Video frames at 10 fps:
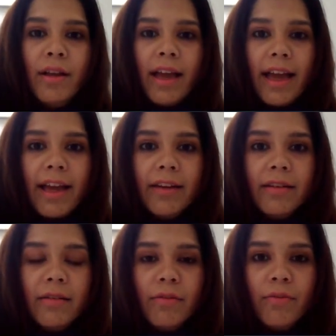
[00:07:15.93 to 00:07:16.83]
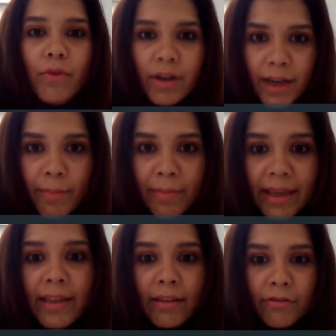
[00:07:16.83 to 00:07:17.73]
And what I
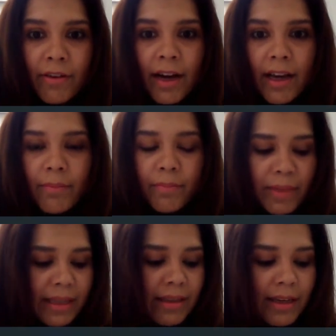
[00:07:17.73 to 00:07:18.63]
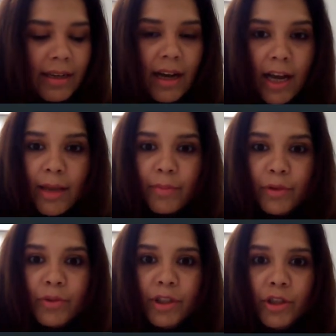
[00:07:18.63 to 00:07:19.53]
mean, if I mean that I am
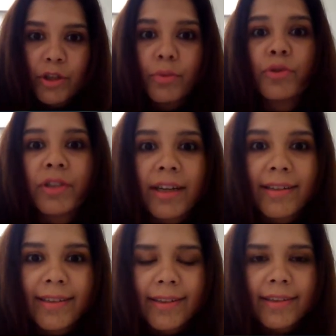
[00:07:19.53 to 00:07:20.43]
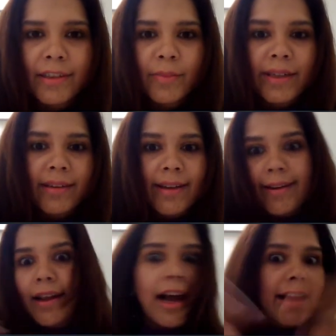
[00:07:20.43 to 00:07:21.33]
using 2 shades, it doesn't mean
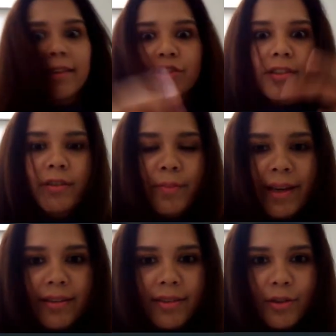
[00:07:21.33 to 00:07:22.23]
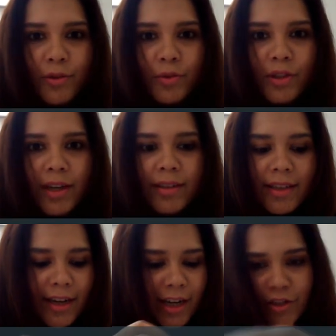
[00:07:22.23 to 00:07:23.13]
that I just mix the 2 shades
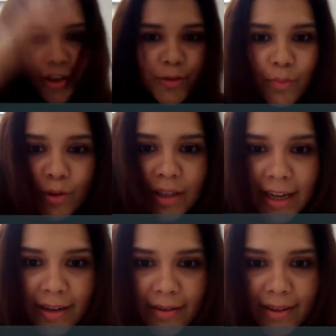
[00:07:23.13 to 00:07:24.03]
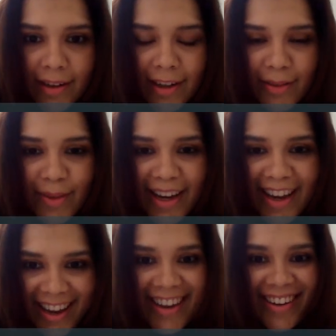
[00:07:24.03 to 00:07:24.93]
and I just put that in my
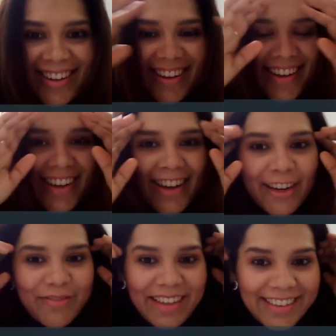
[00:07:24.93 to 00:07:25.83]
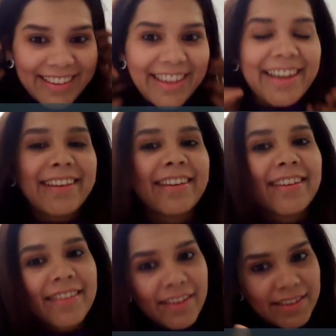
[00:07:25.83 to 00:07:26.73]
hair. It means that
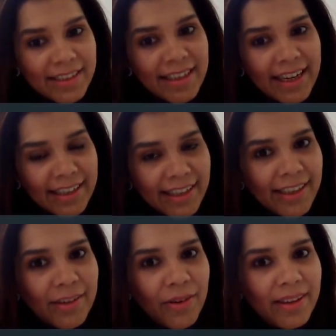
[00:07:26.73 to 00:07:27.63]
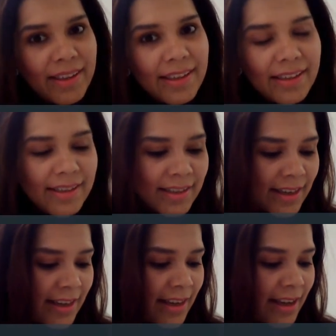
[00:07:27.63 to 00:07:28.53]
there is a technique doing this,
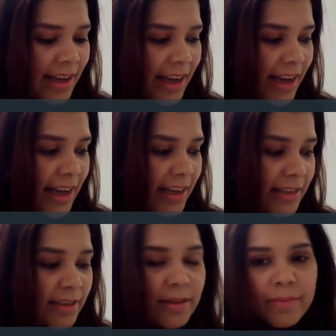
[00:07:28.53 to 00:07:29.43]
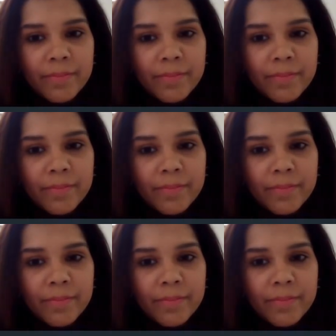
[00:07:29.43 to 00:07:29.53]
and